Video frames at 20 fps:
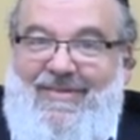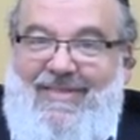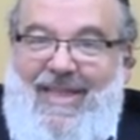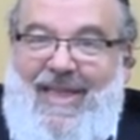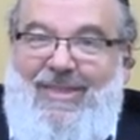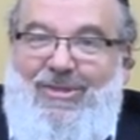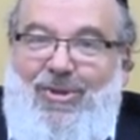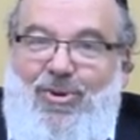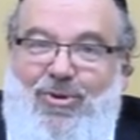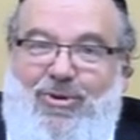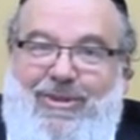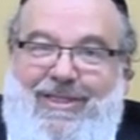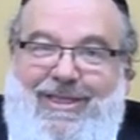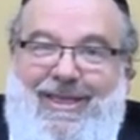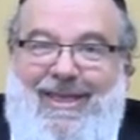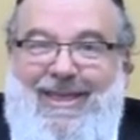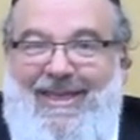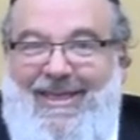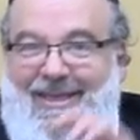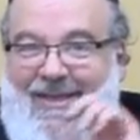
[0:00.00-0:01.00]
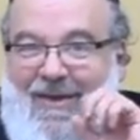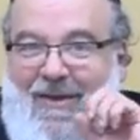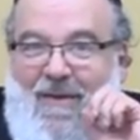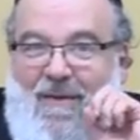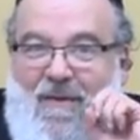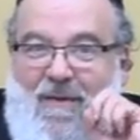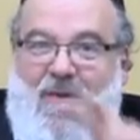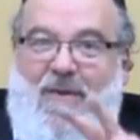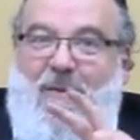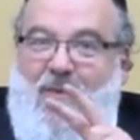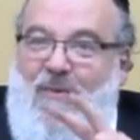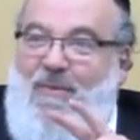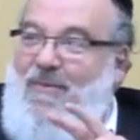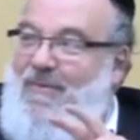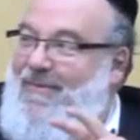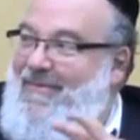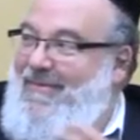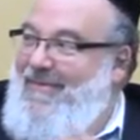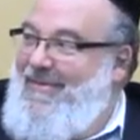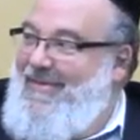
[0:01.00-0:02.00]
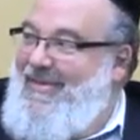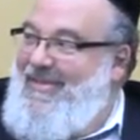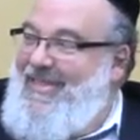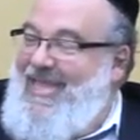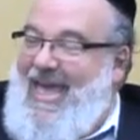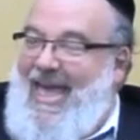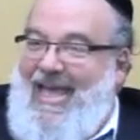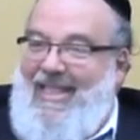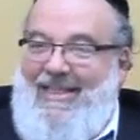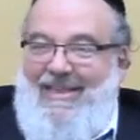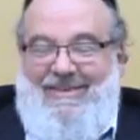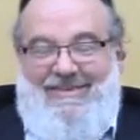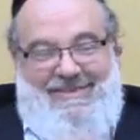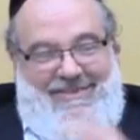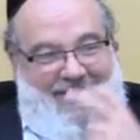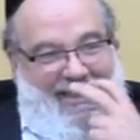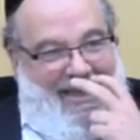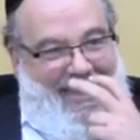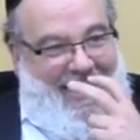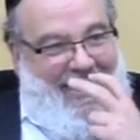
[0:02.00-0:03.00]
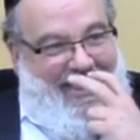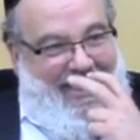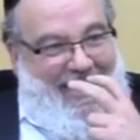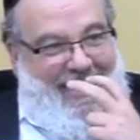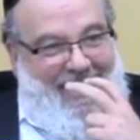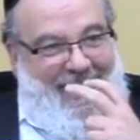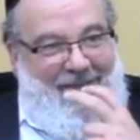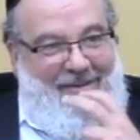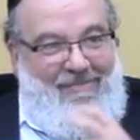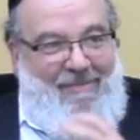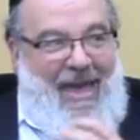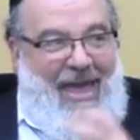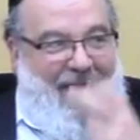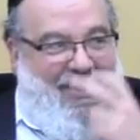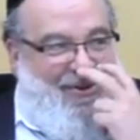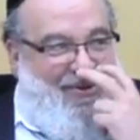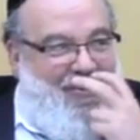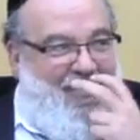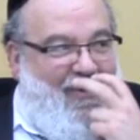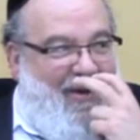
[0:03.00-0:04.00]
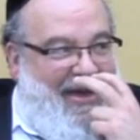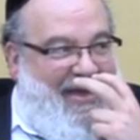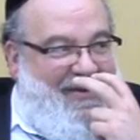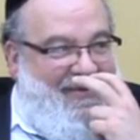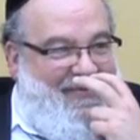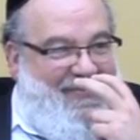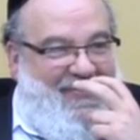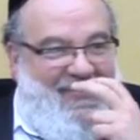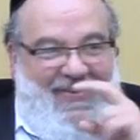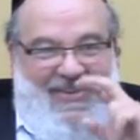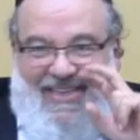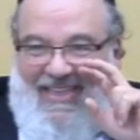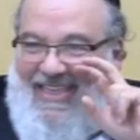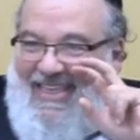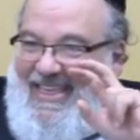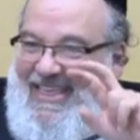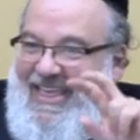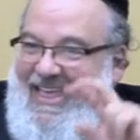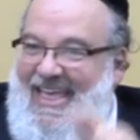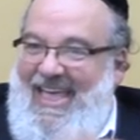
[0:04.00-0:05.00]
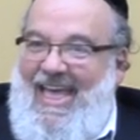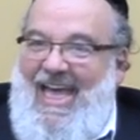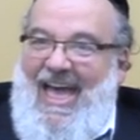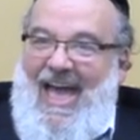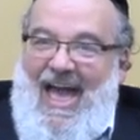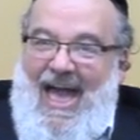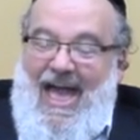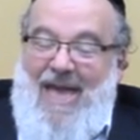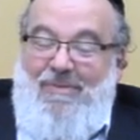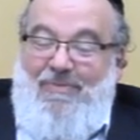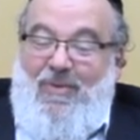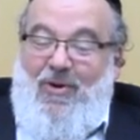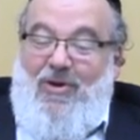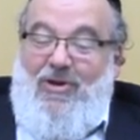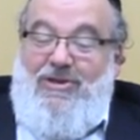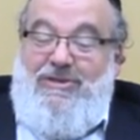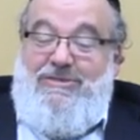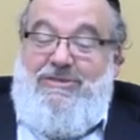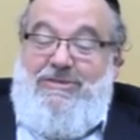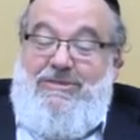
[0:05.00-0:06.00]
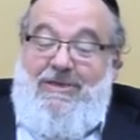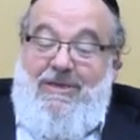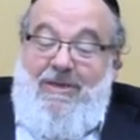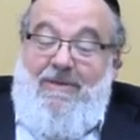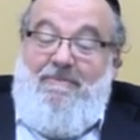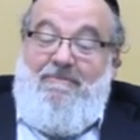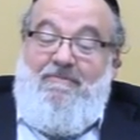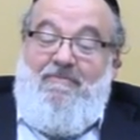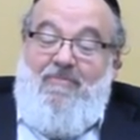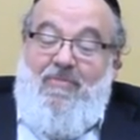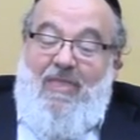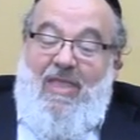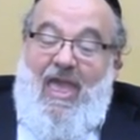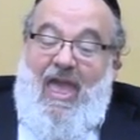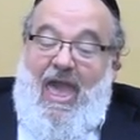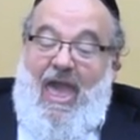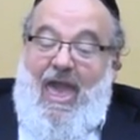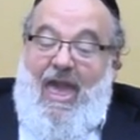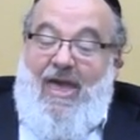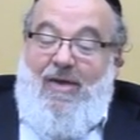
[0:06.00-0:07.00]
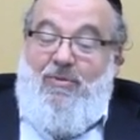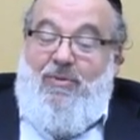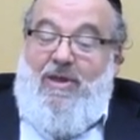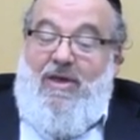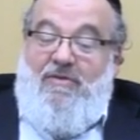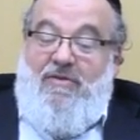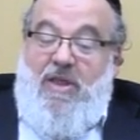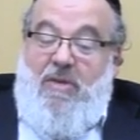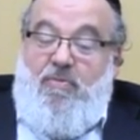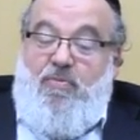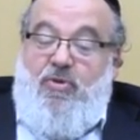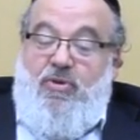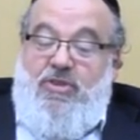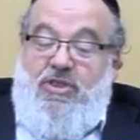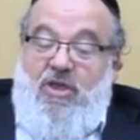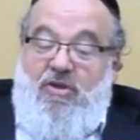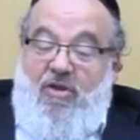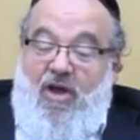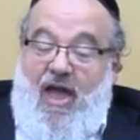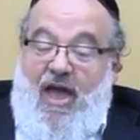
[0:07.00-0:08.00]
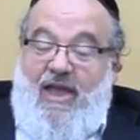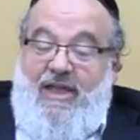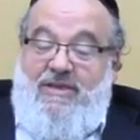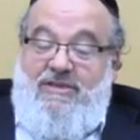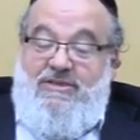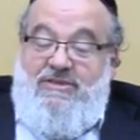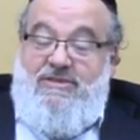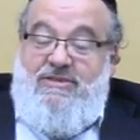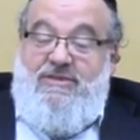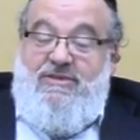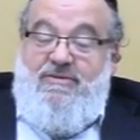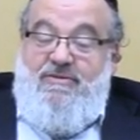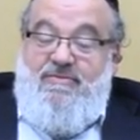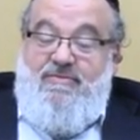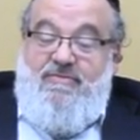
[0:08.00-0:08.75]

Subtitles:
They nuked. They had this microwave eyeballs, and whenever they put their eyes,